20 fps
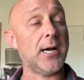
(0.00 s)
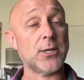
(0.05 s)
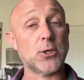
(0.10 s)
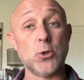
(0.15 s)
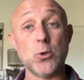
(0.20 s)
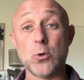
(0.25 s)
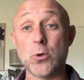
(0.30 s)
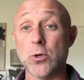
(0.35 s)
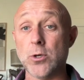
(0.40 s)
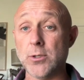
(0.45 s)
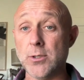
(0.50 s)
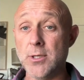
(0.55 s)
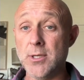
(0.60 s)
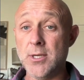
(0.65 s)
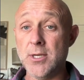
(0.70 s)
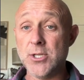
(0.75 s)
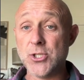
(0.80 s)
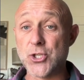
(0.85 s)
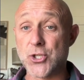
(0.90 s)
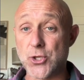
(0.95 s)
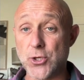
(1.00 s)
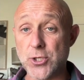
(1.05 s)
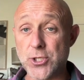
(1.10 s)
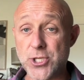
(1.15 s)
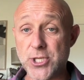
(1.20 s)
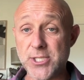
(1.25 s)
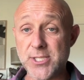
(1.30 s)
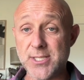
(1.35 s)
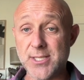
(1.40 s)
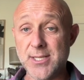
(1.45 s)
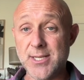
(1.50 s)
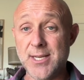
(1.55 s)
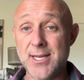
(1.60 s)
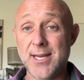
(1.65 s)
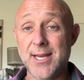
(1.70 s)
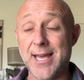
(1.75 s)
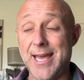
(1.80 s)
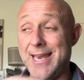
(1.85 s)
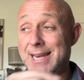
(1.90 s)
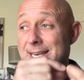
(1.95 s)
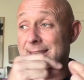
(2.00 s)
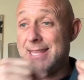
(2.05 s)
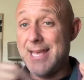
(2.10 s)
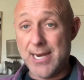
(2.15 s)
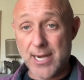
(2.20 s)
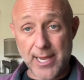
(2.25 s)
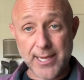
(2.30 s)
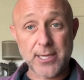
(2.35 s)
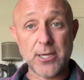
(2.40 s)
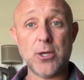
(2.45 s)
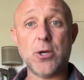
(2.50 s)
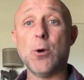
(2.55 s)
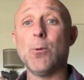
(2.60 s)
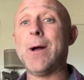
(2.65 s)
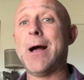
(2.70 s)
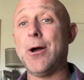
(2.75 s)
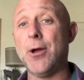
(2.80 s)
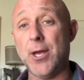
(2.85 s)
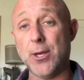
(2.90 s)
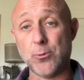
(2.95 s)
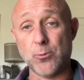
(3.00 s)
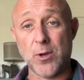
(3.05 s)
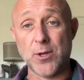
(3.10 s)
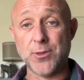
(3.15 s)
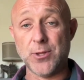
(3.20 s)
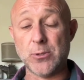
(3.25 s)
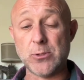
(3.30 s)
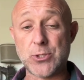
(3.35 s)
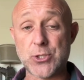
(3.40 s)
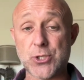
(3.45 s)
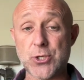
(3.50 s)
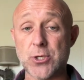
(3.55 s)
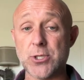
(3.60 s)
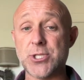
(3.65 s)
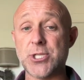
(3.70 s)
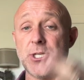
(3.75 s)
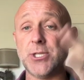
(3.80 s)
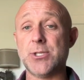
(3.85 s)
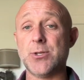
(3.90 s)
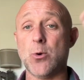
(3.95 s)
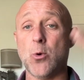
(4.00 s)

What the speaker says: Google searches, and then I could go out and run those searches,